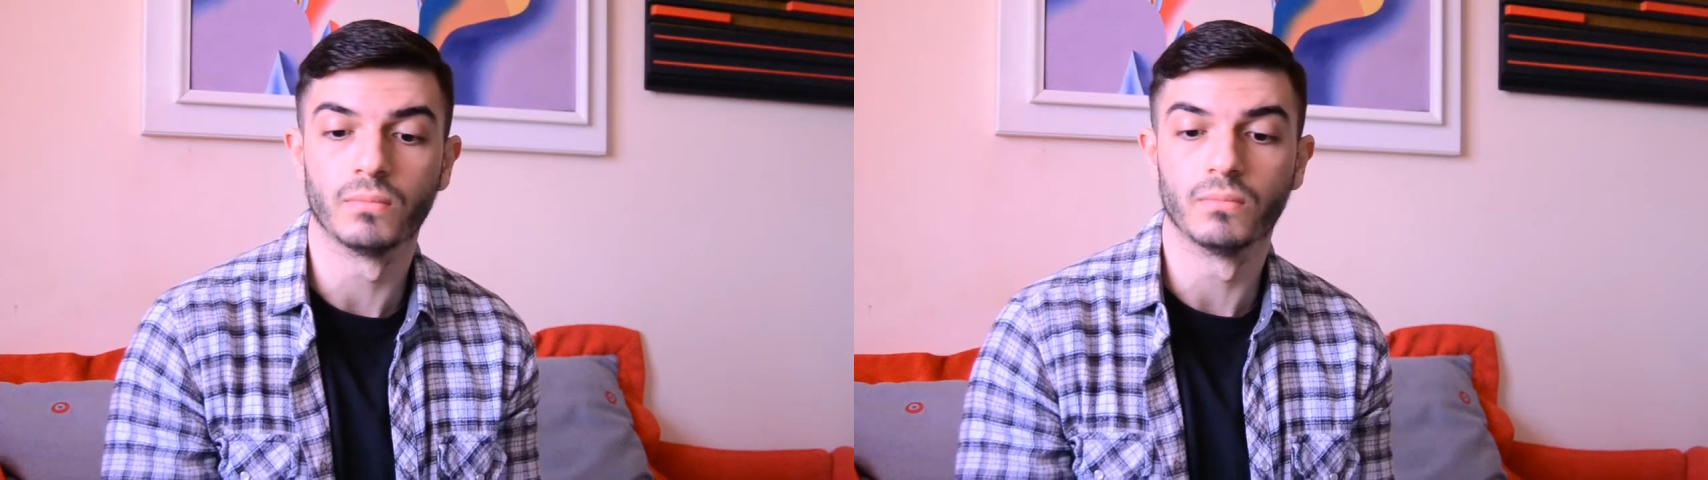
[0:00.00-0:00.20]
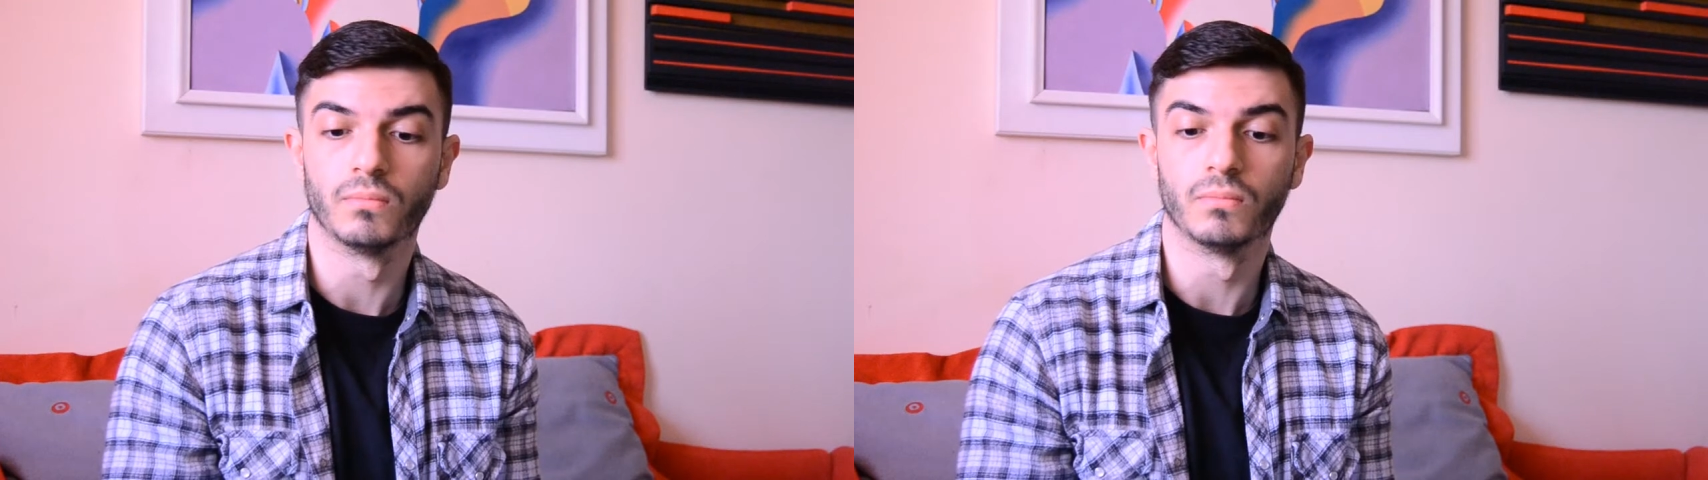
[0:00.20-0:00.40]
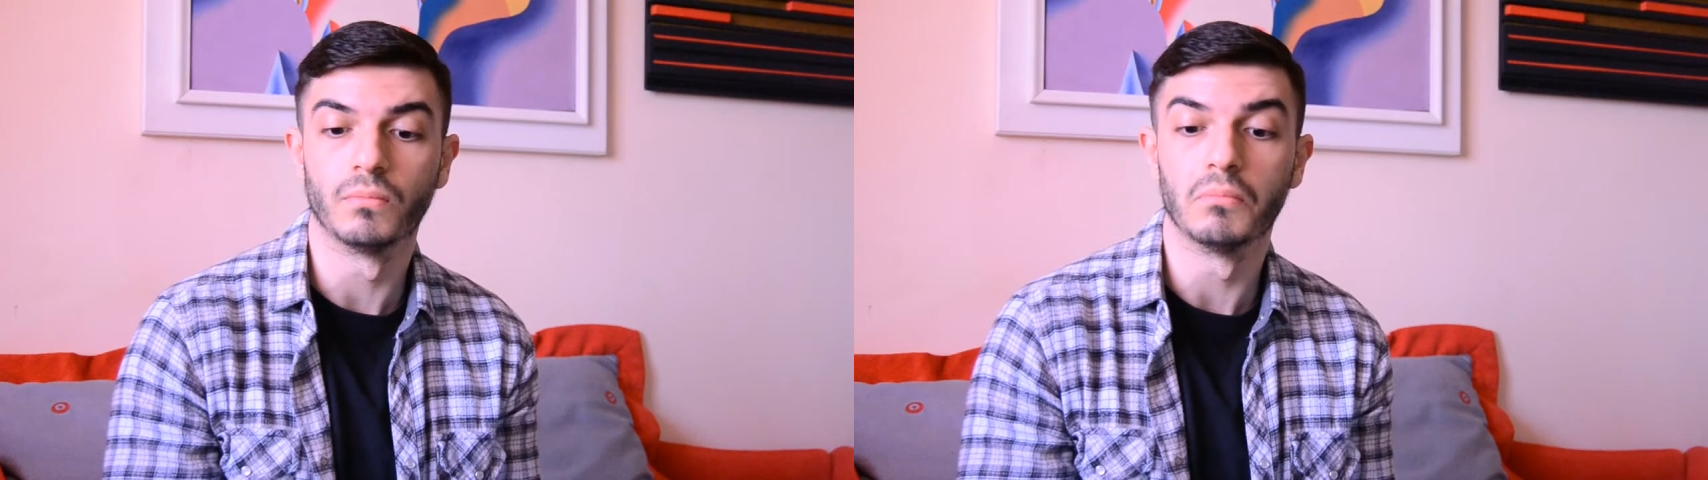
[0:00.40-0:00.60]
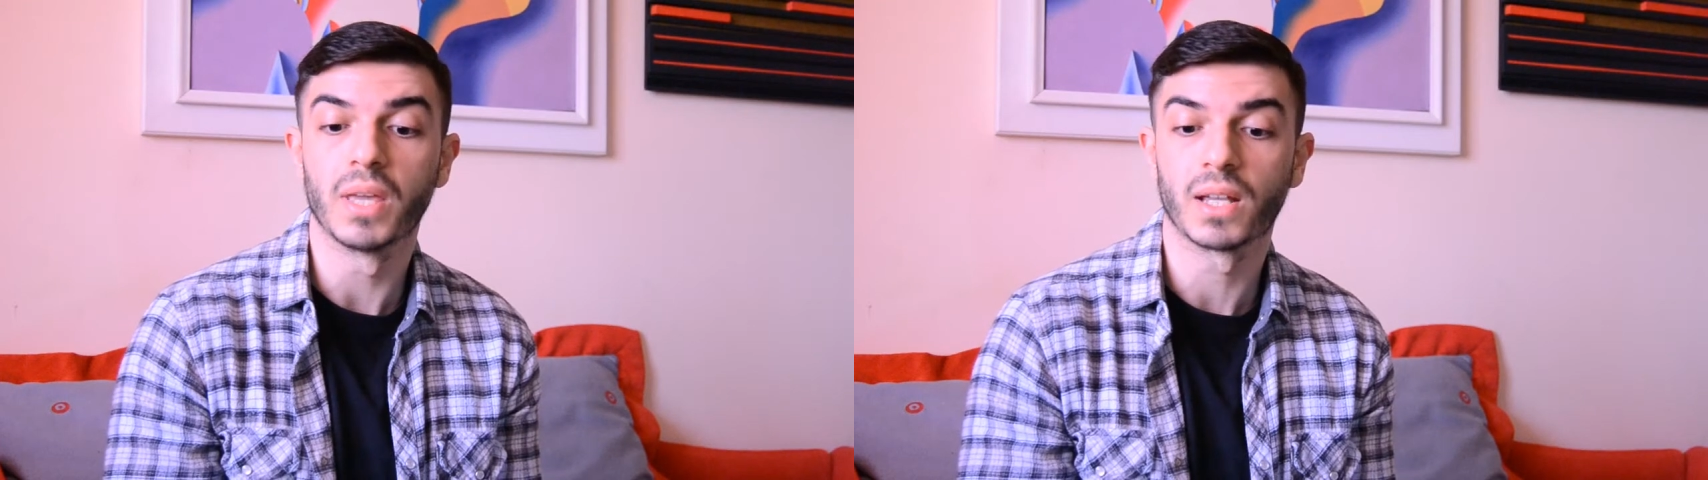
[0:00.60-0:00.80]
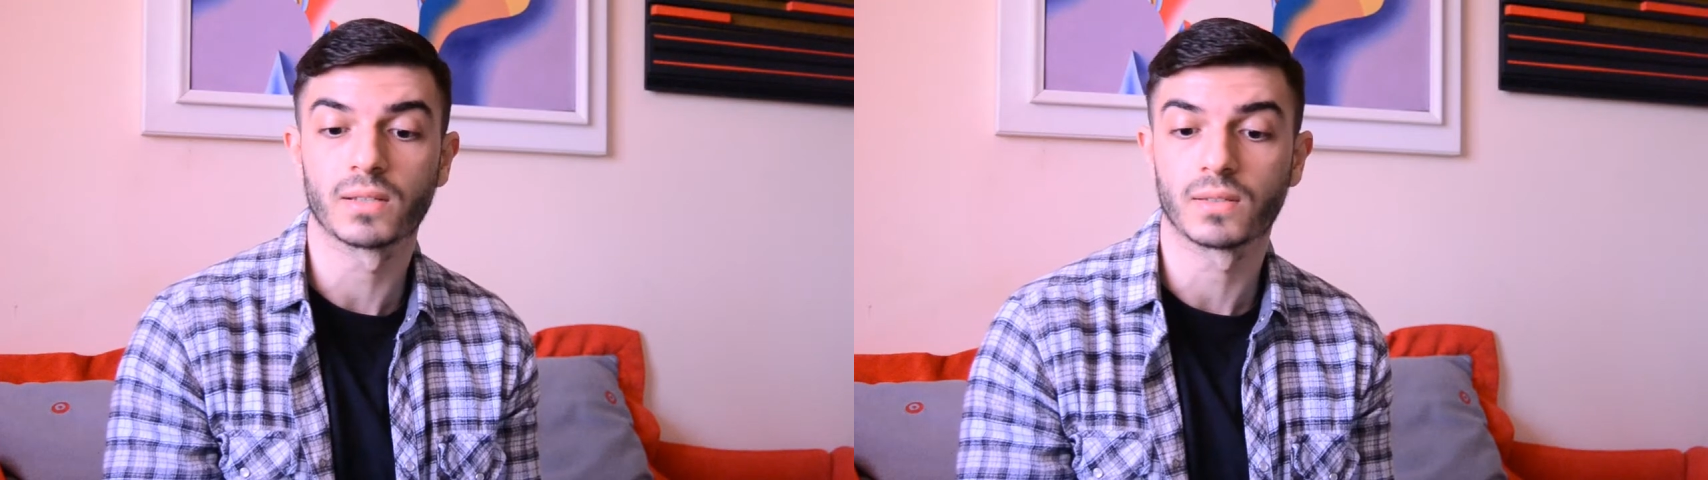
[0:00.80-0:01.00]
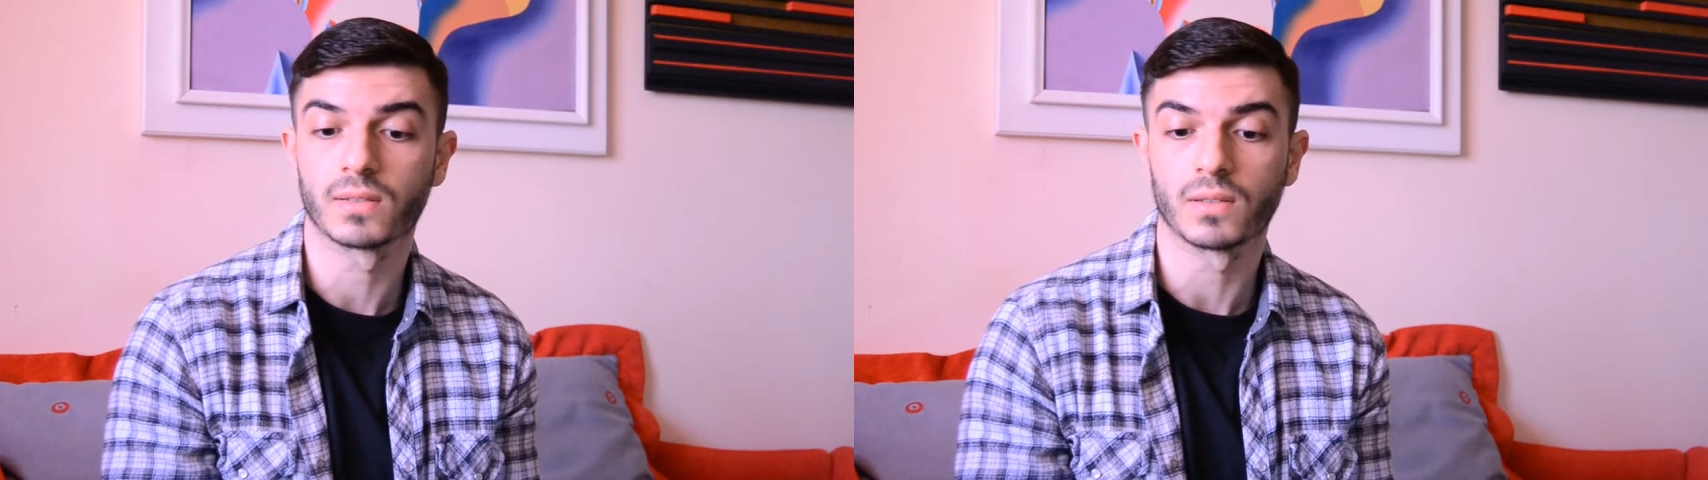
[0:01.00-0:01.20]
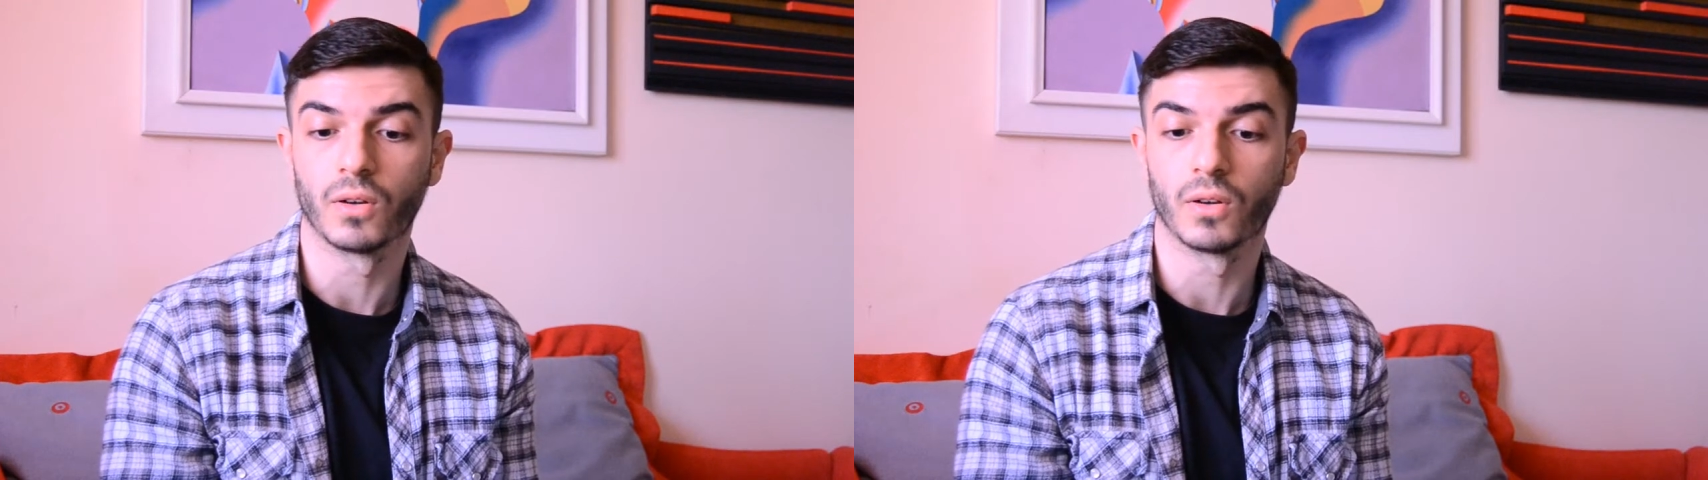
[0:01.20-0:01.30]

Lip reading: mix